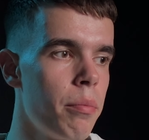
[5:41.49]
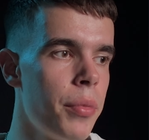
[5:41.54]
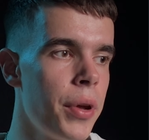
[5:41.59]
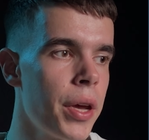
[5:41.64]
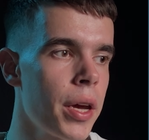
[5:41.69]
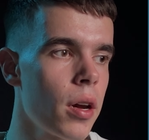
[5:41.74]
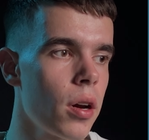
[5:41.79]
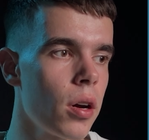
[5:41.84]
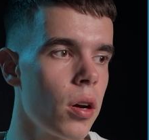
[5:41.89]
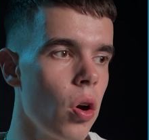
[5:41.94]

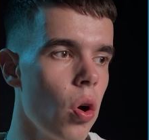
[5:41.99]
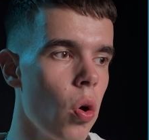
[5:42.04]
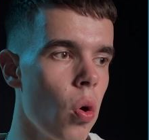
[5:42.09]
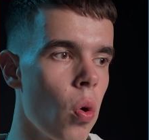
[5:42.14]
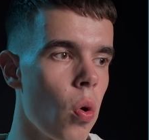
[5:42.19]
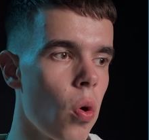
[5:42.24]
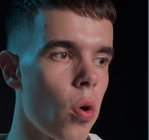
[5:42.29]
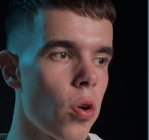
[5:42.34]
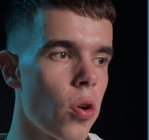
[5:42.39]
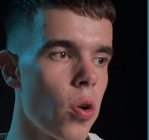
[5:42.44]
bigger
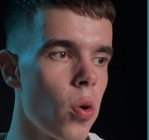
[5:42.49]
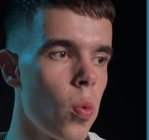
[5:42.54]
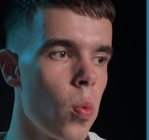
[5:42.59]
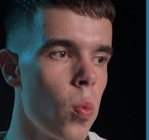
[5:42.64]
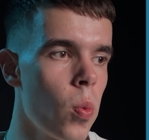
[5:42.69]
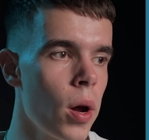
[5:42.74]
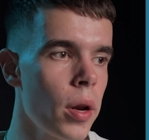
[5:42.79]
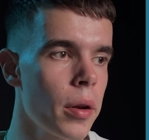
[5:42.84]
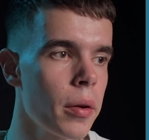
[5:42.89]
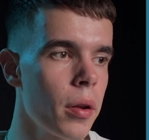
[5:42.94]
or
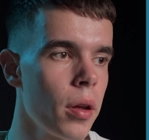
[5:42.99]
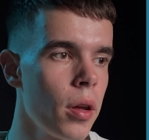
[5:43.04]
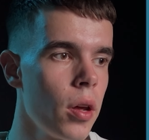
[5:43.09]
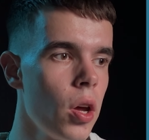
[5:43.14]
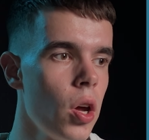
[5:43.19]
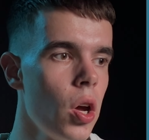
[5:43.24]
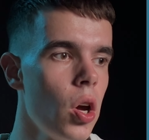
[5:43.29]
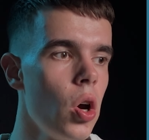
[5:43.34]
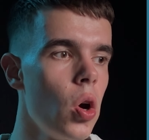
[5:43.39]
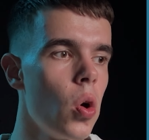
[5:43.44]
1,
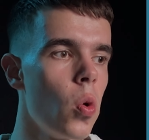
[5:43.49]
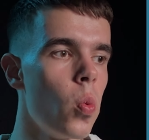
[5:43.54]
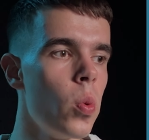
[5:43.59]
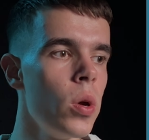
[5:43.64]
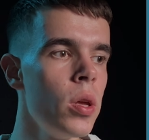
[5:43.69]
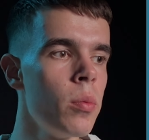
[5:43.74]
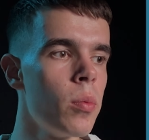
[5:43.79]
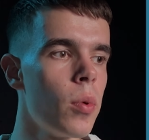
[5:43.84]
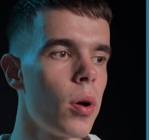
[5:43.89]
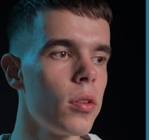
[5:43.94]

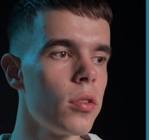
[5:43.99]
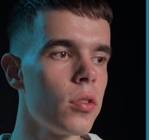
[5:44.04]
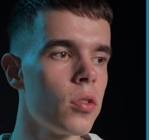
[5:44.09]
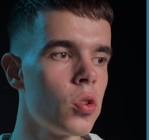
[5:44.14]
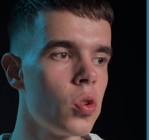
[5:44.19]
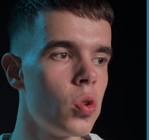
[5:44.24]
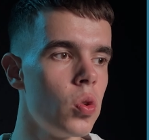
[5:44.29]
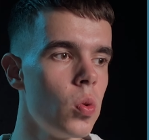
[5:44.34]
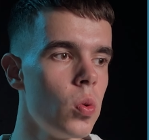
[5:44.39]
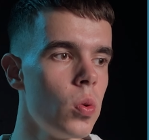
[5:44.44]
we want
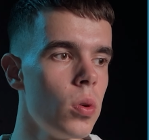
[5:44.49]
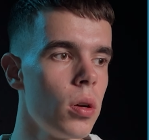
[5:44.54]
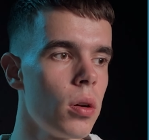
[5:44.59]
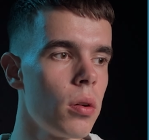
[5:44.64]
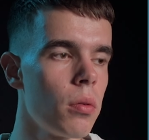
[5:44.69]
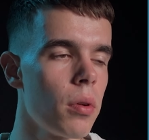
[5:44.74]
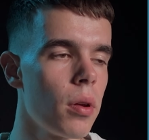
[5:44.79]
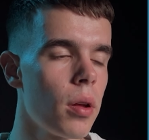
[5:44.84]
to